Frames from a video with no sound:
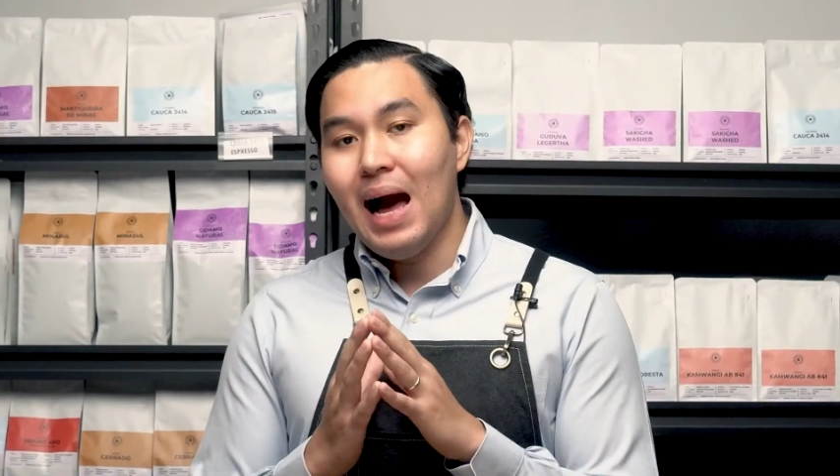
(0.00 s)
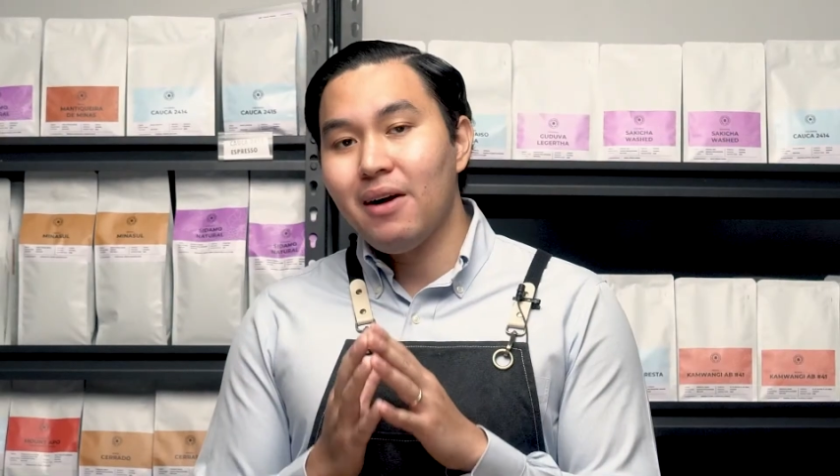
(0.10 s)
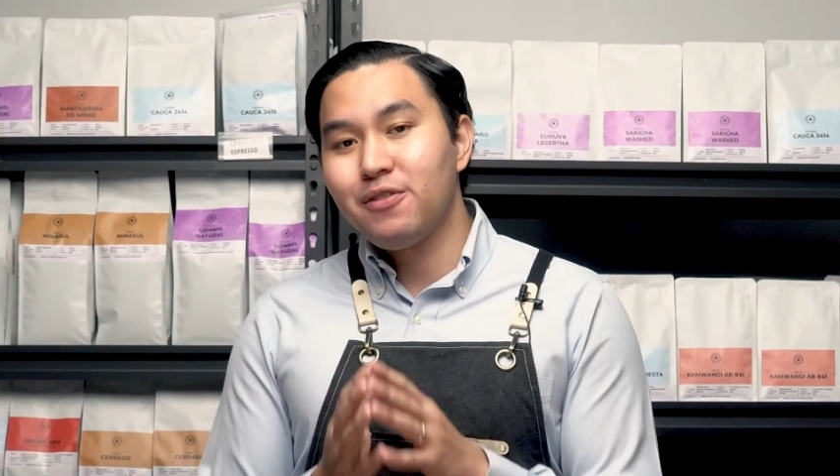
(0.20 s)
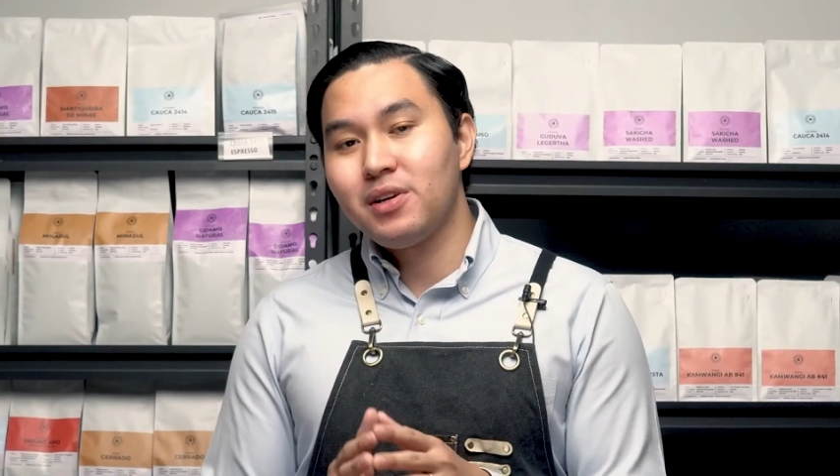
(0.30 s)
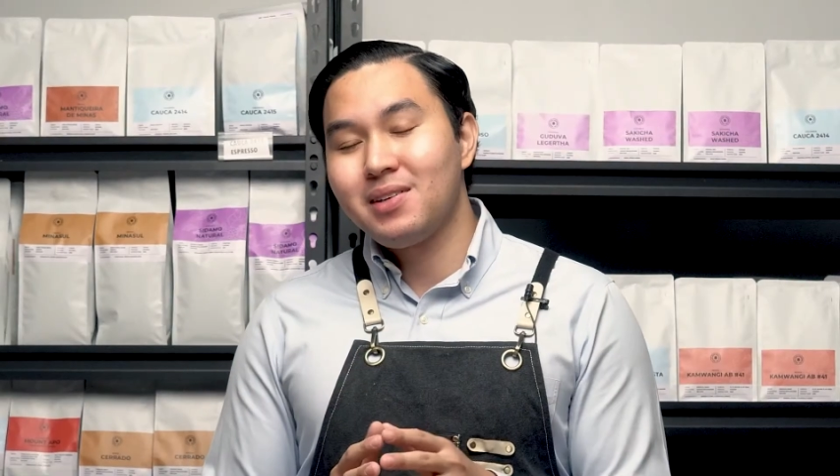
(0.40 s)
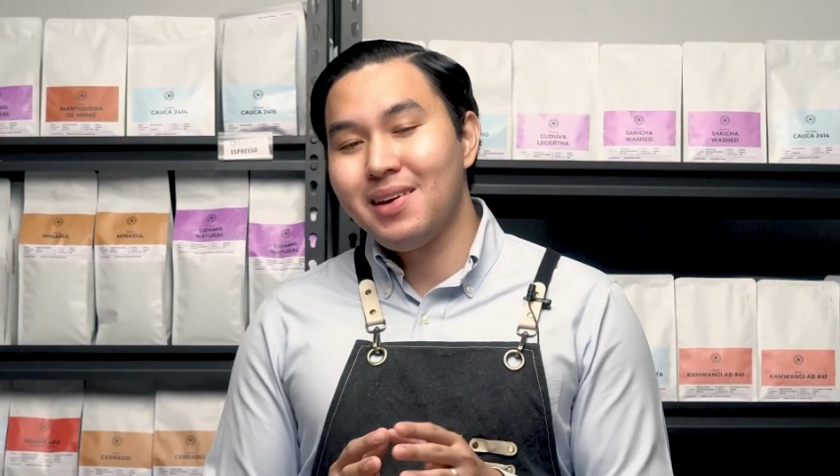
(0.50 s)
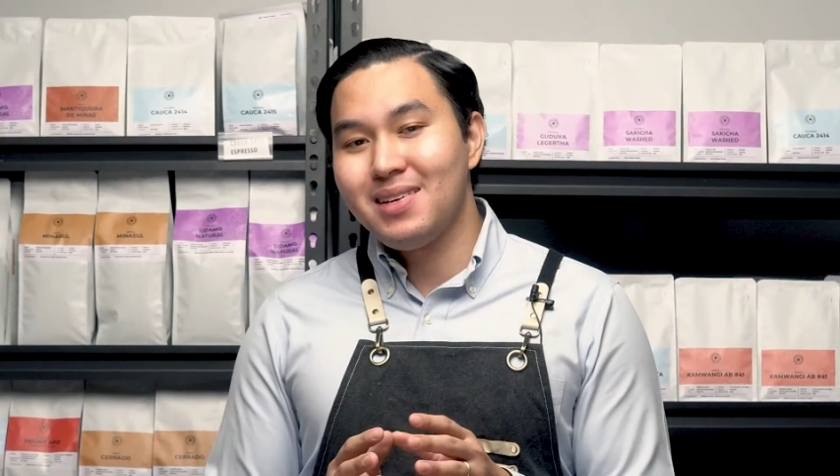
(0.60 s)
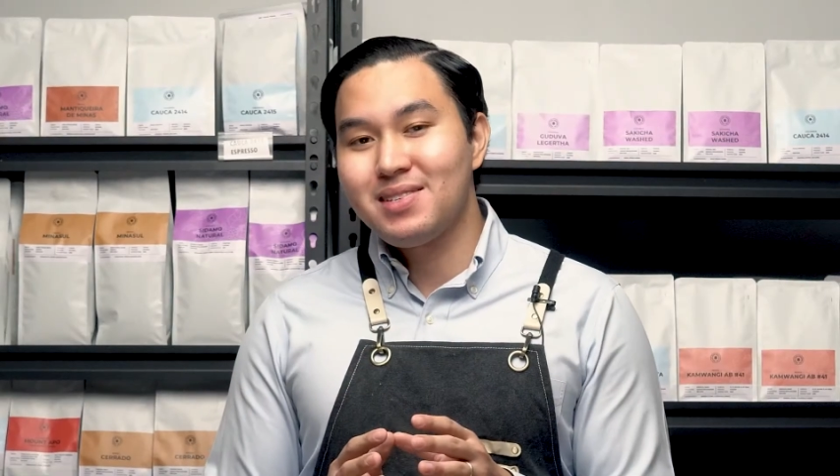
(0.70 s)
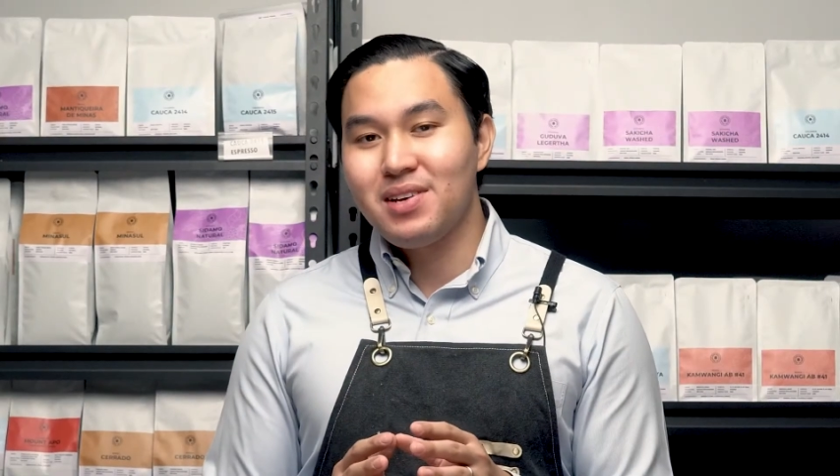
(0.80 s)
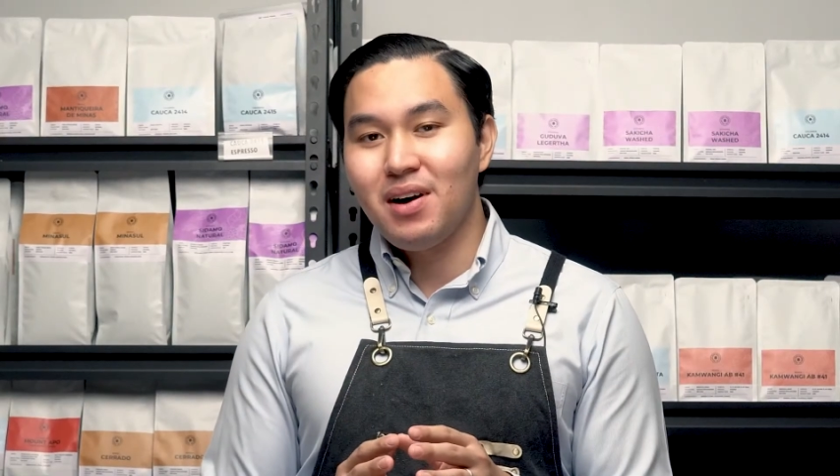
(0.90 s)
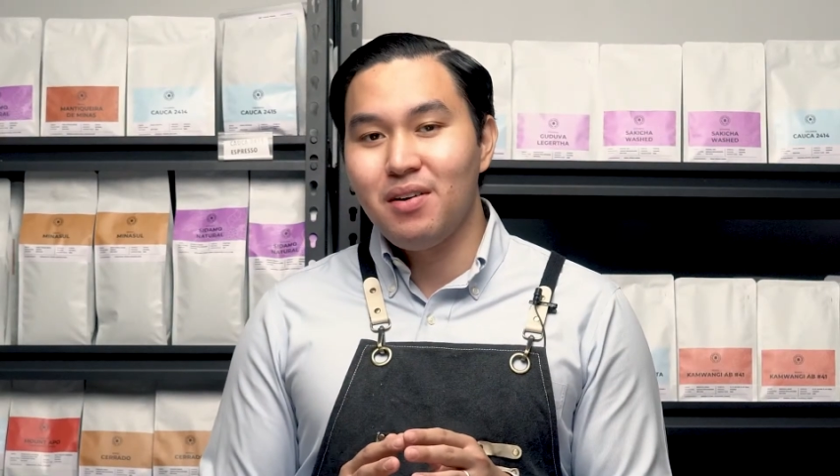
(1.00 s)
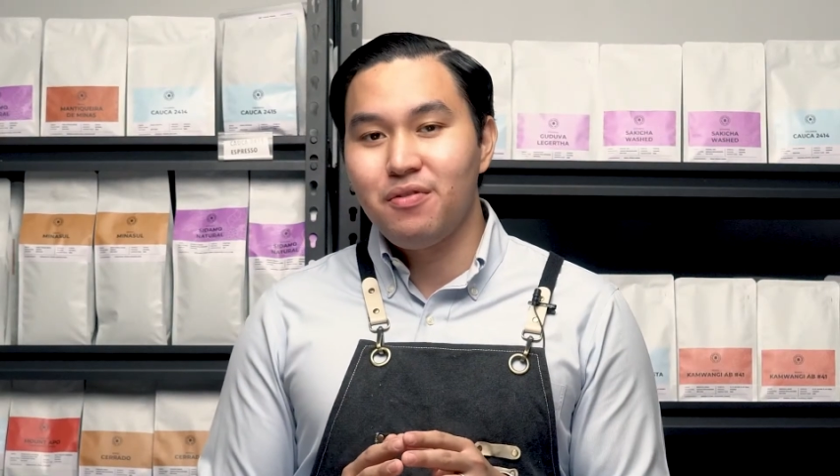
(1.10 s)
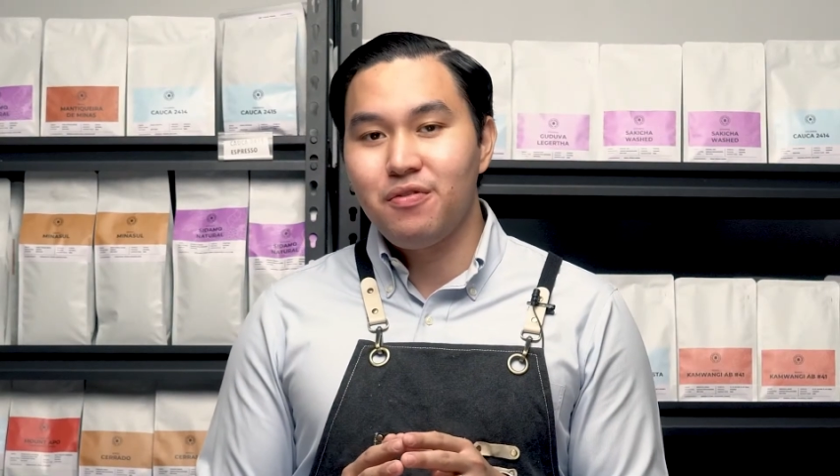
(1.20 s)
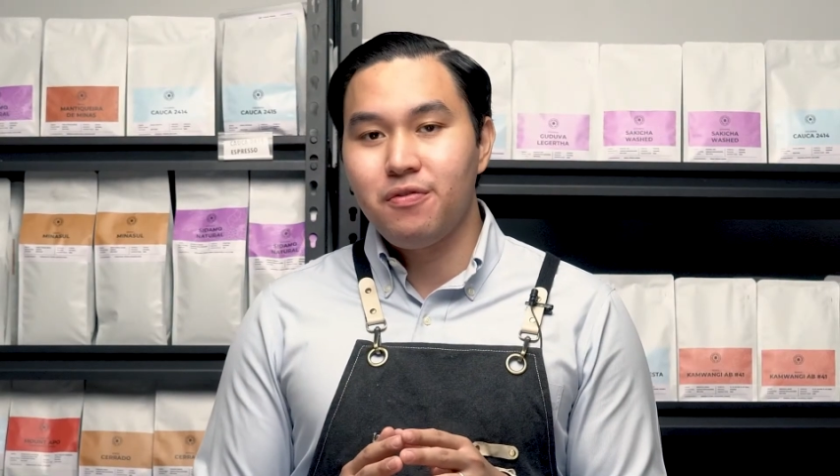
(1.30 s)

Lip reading: aftertaste of